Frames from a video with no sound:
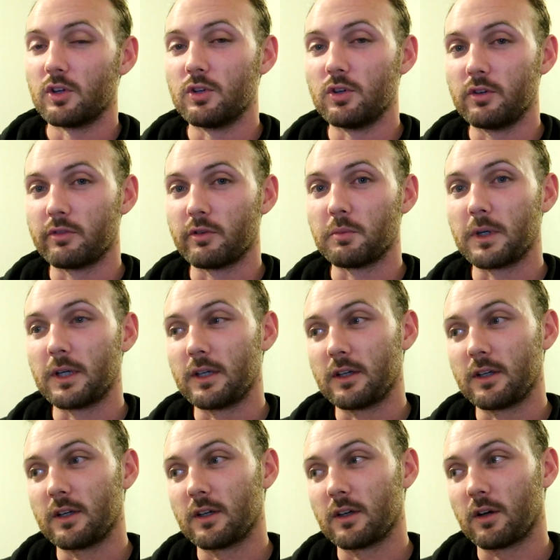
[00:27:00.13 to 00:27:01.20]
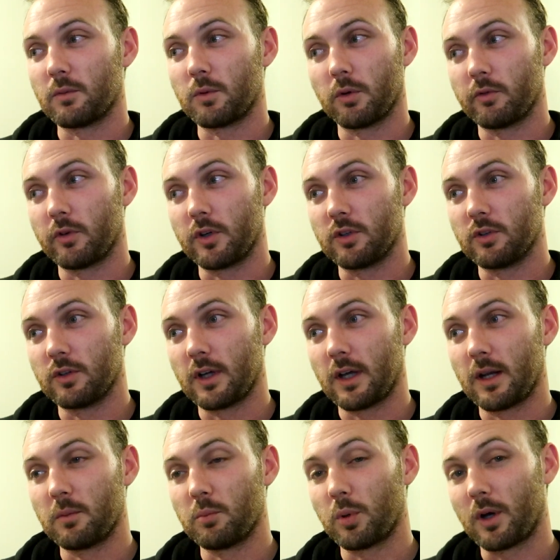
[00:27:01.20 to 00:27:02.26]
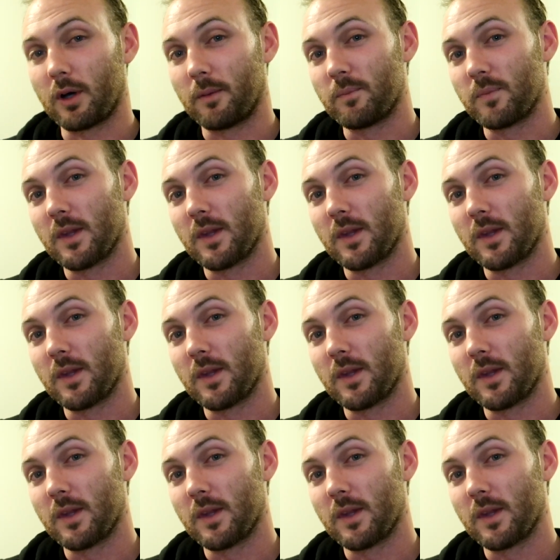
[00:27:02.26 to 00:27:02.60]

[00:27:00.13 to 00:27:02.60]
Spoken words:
new for me. I'm not very good at it, but